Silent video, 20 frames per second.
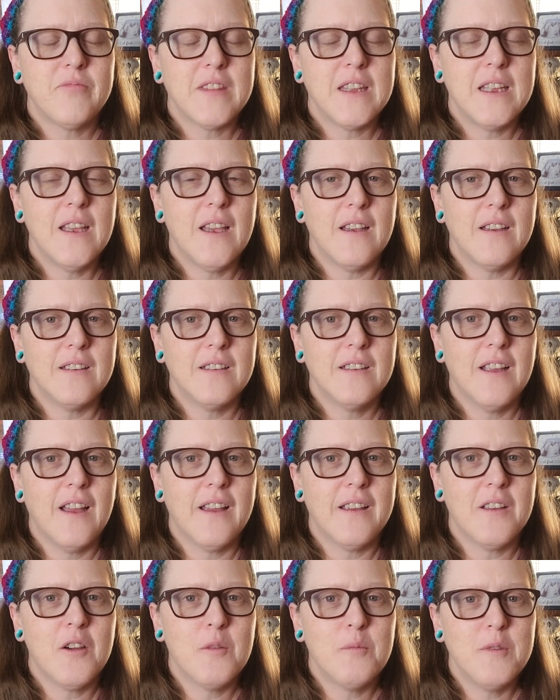yeah,
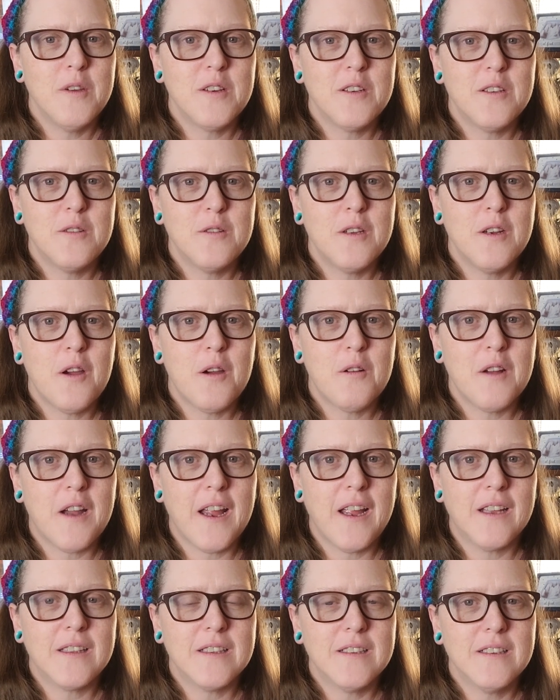I hope you're doing all
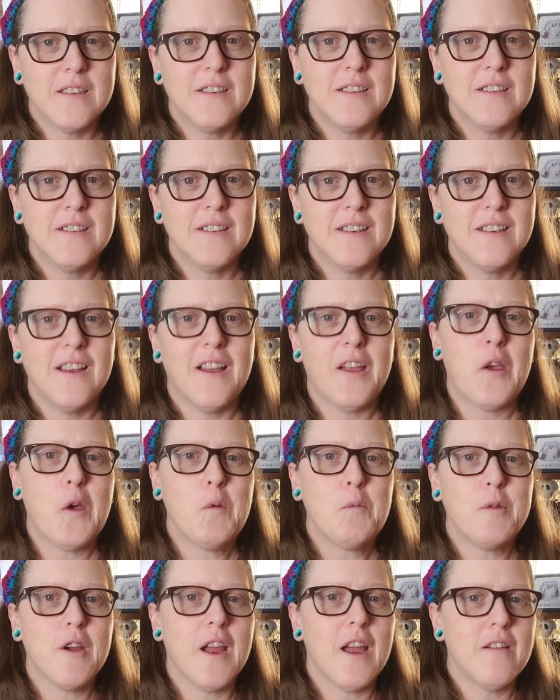right. I
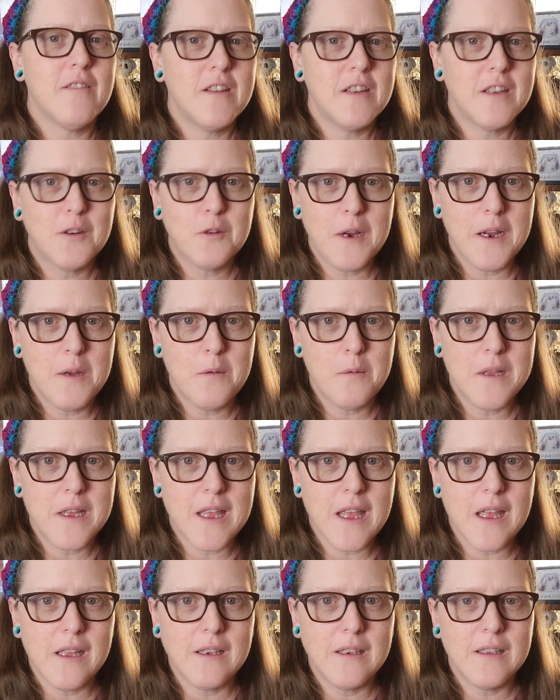hope you're having a great
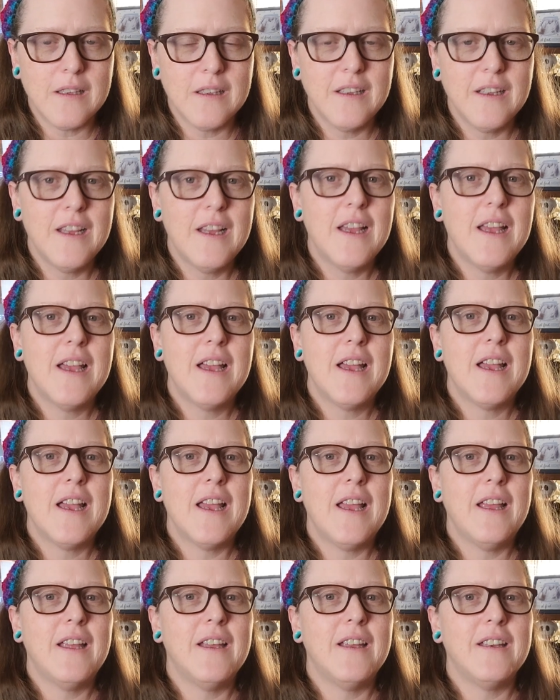weekend
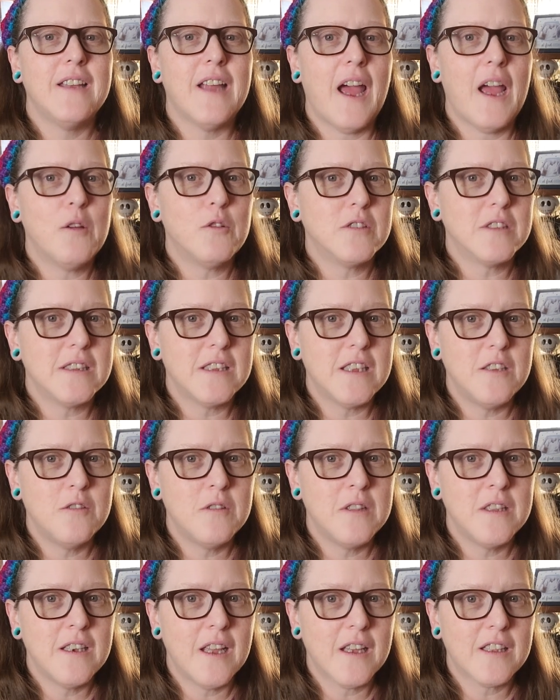and I will see you
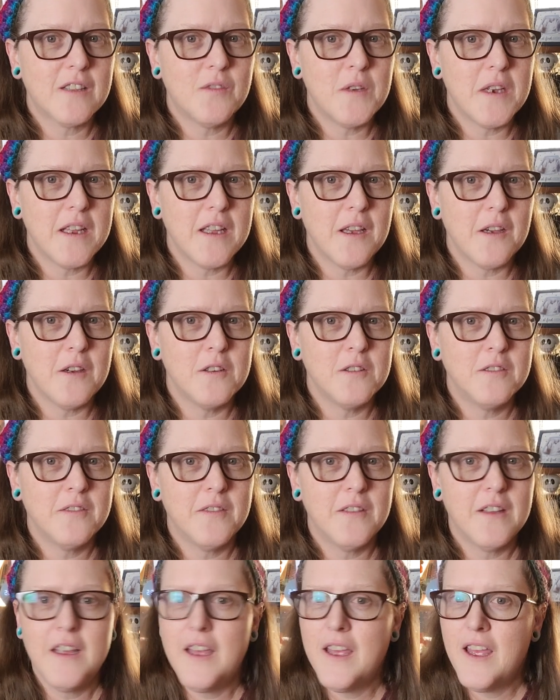in the next video.
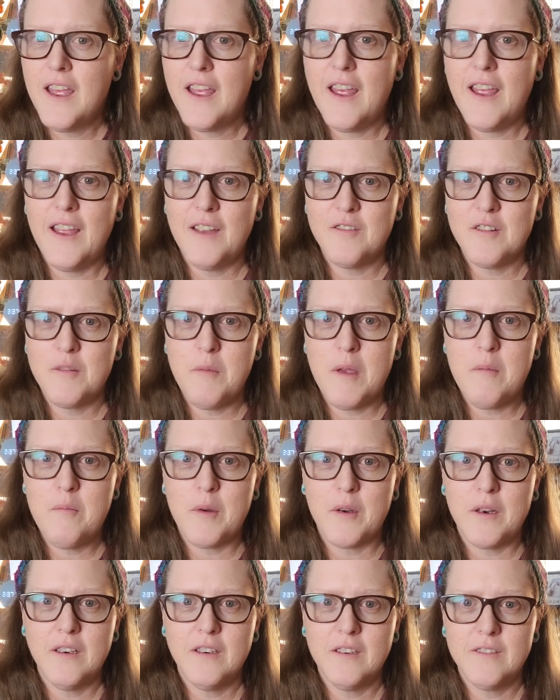And
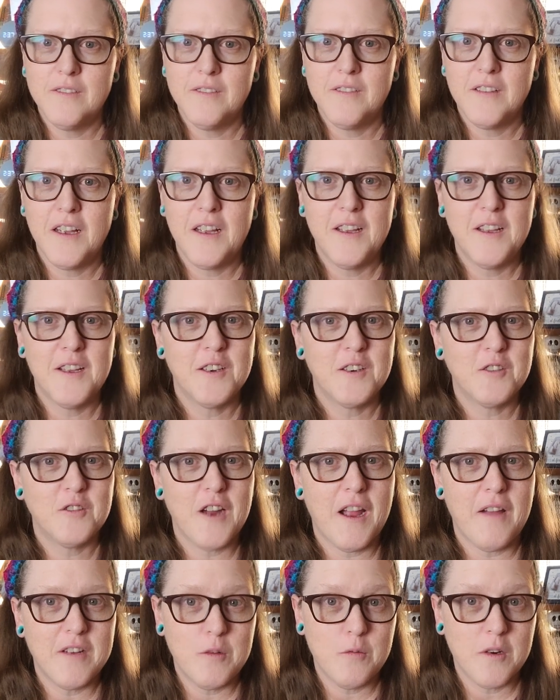remember,
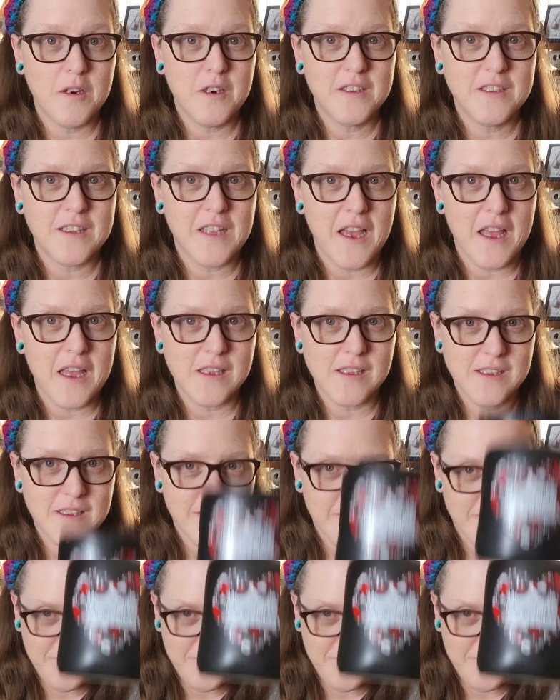gravity works, guys.